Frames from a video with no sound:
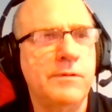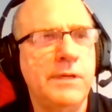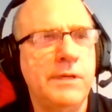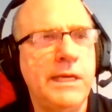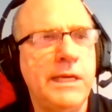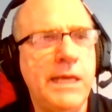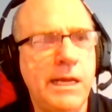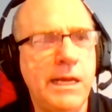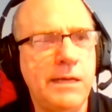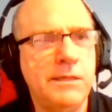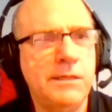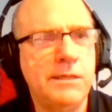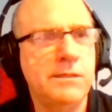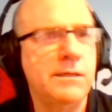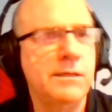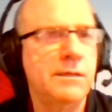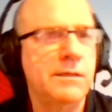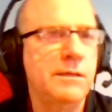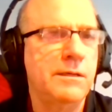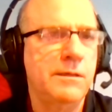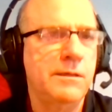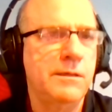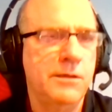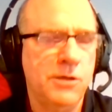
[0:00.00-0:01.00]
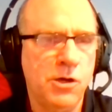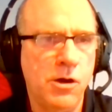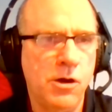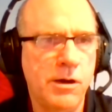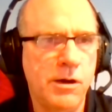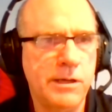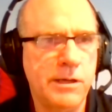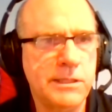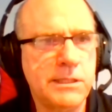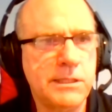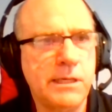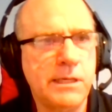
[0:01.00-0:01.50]
heat,
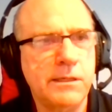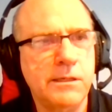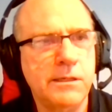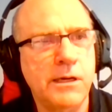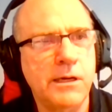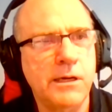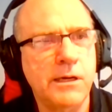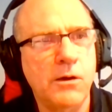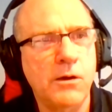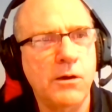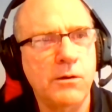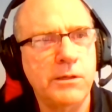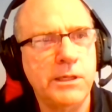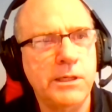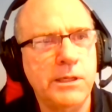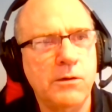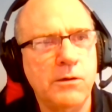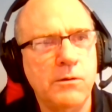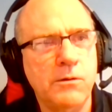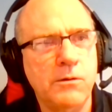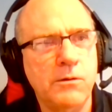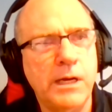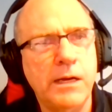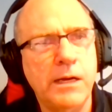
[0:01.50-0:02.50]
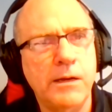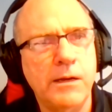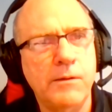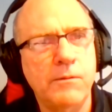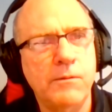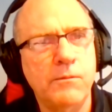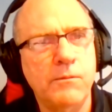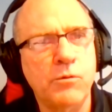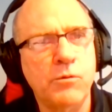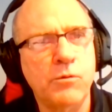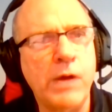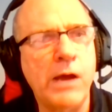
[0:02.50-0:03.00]
cause,
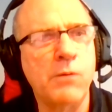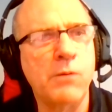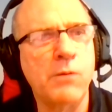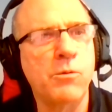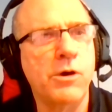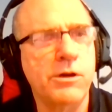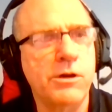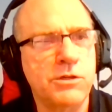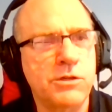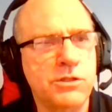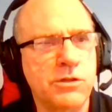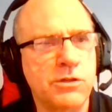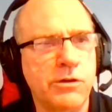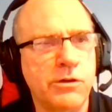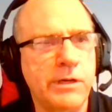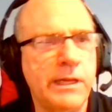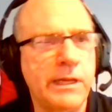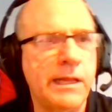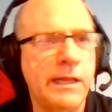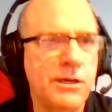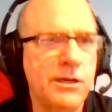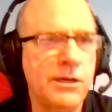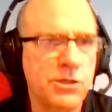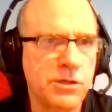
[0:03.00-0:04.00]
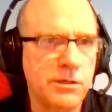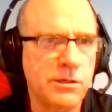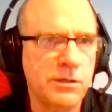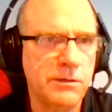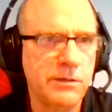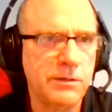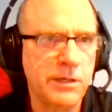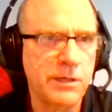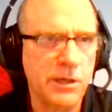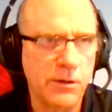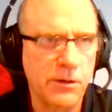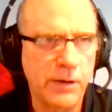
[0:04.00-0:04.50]
groundwater circulation,
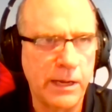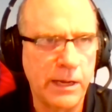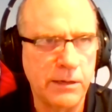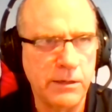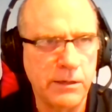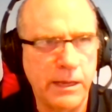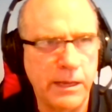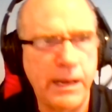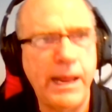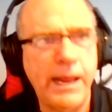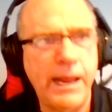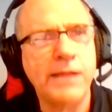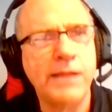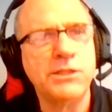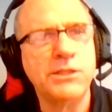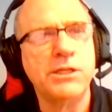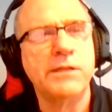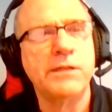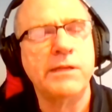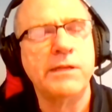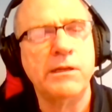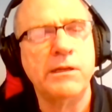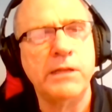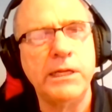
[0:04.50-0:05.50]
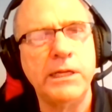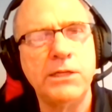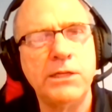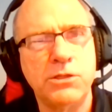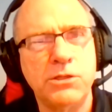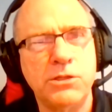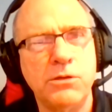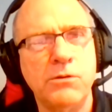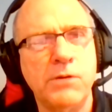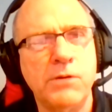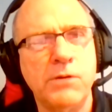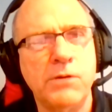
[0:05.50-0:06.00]
enhance it, that leads
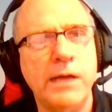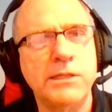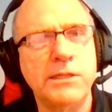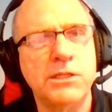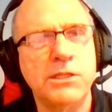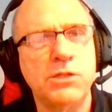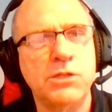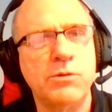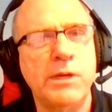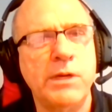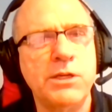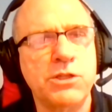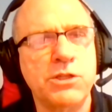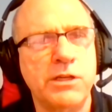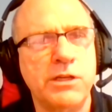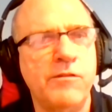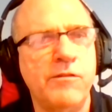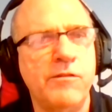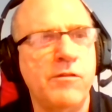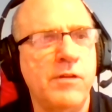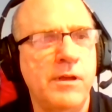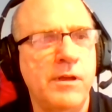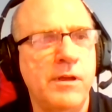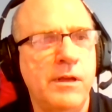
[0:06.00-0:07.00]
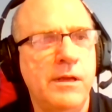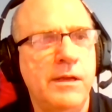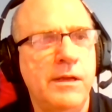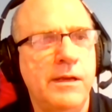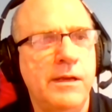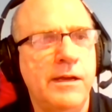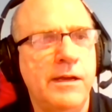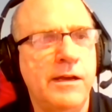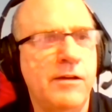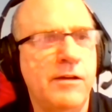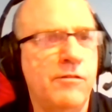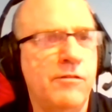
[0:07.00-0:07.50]
to concentration
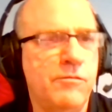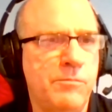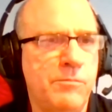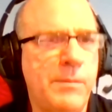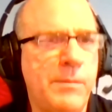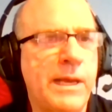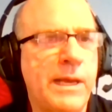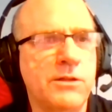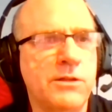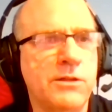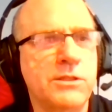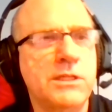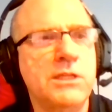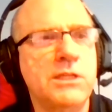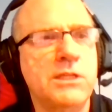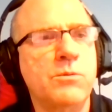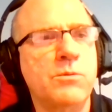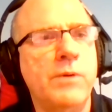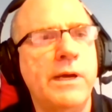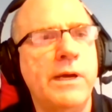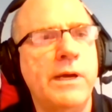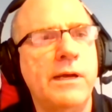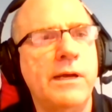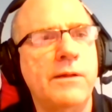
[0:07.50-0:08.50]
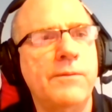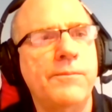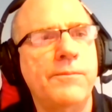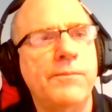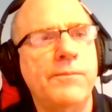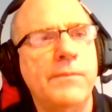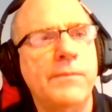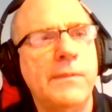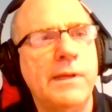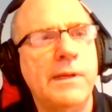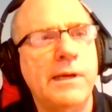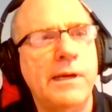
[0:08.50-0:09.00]
of metals as well.
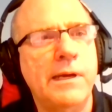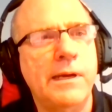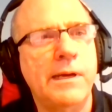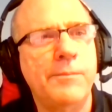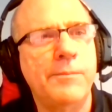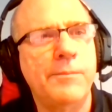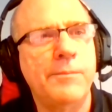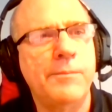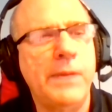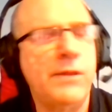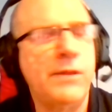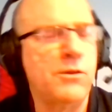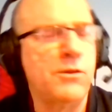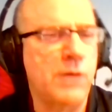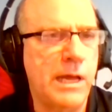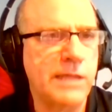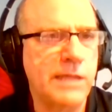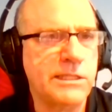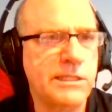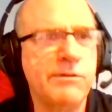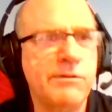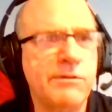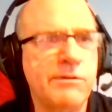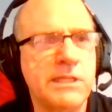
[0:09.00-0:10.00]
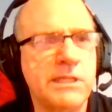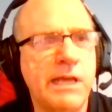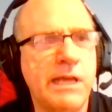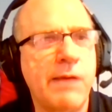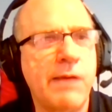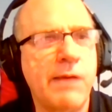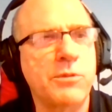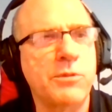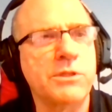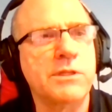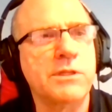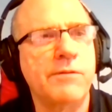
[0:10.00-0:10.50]
And there are lots of
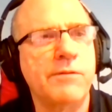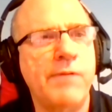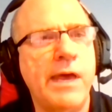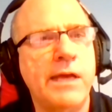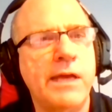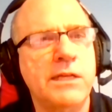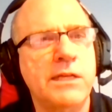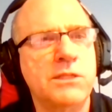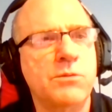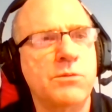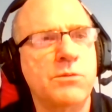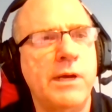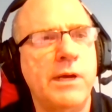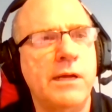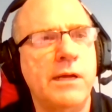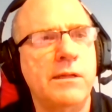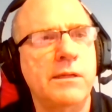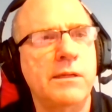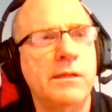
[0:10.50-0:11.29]
examples of that as well.